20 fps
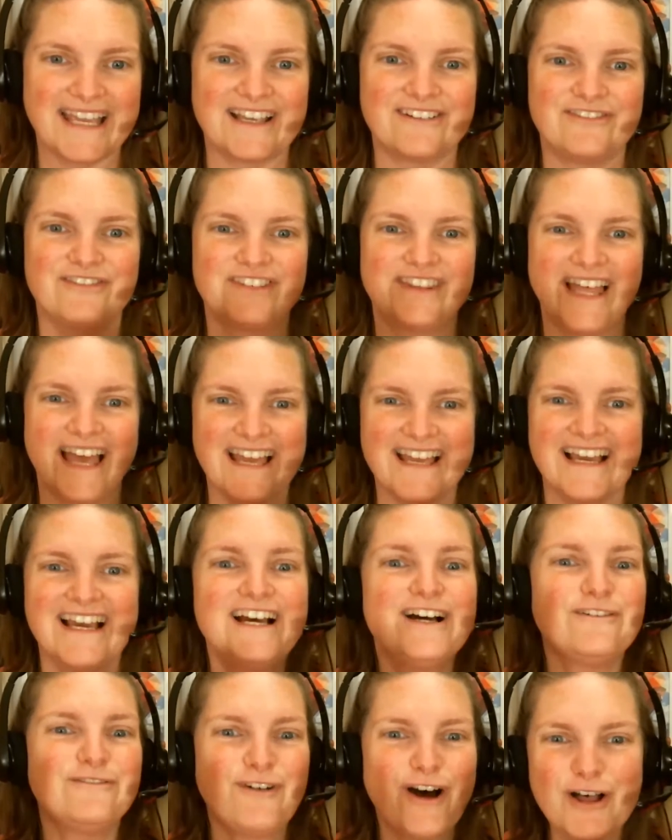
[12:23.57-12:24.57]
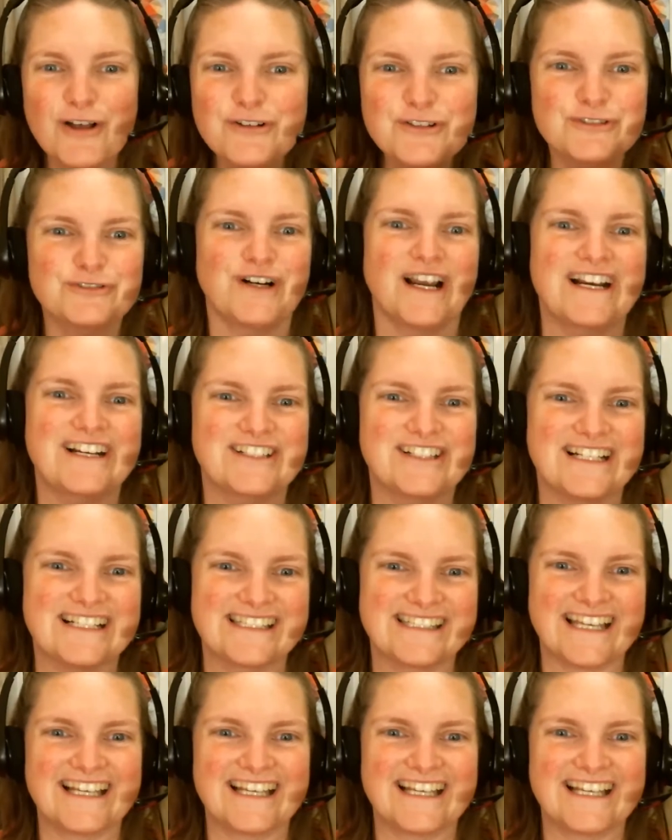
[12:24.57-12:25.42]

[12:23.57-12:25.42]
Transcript: If they follow directions,